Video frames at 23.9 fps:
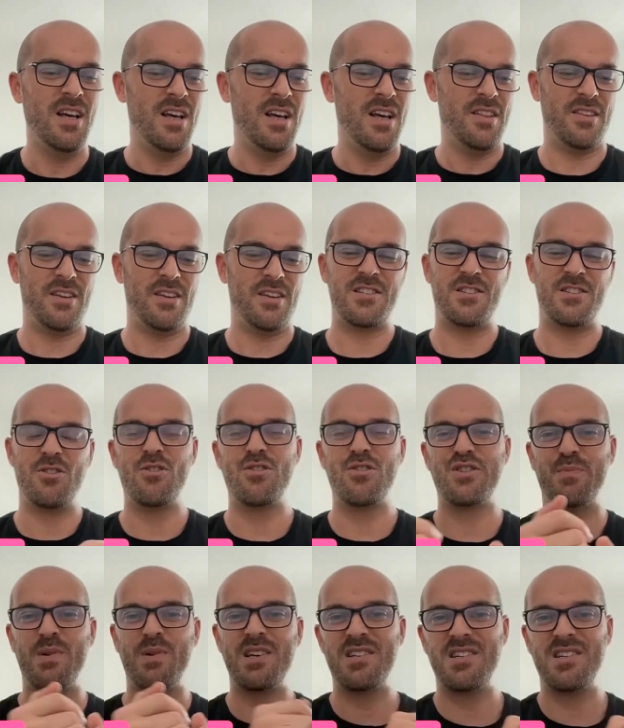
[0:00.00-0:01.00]
There is no
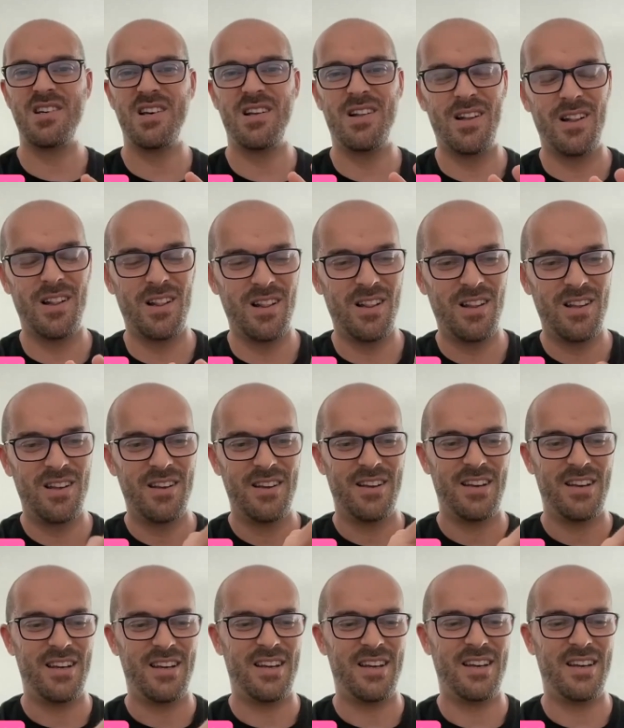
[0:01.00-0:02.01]
special
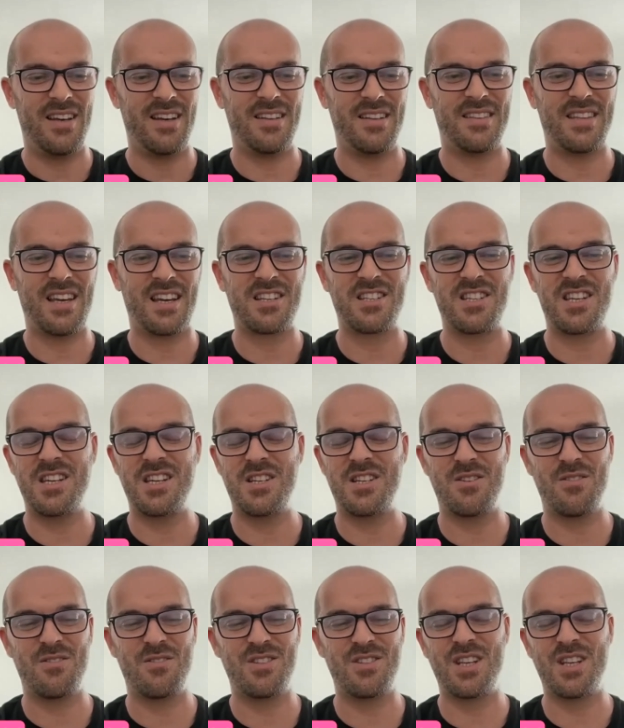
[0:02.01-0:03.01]

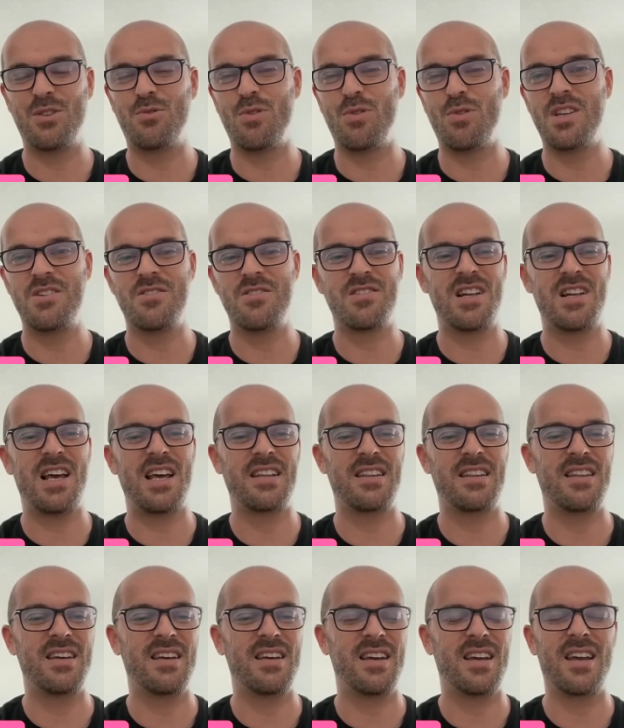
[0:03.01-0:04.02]
taxation situations like
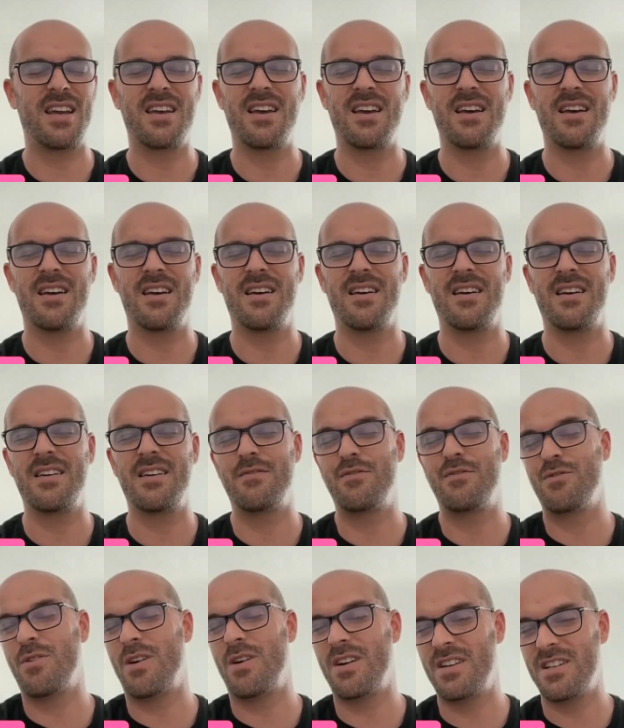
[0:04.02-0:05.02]
if
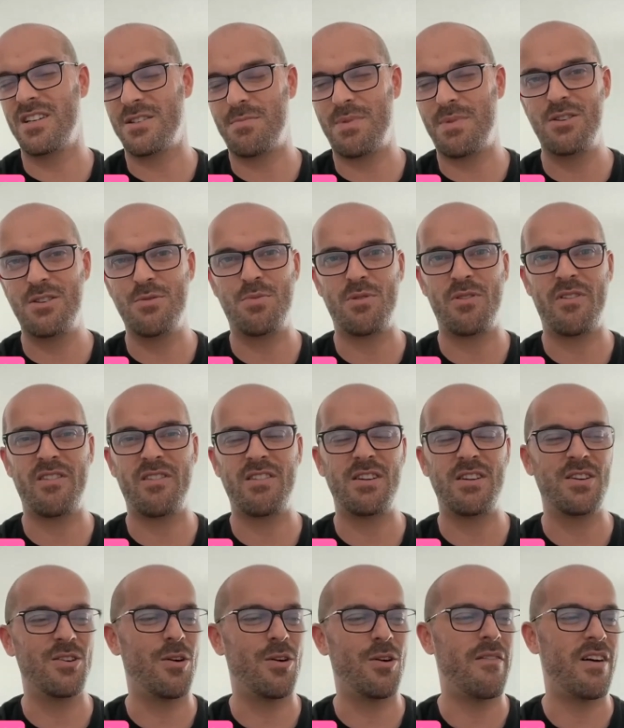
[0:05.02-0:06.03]
you are in Spain, you probably
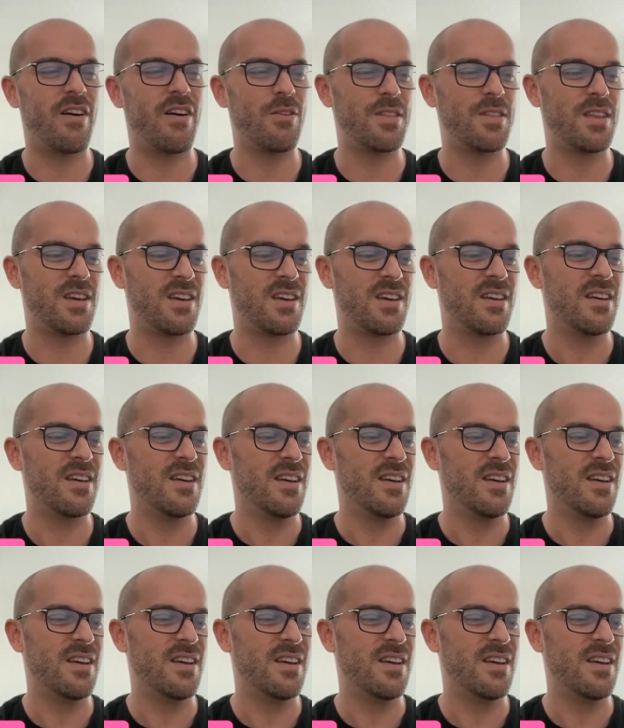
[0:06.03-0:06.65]
know about the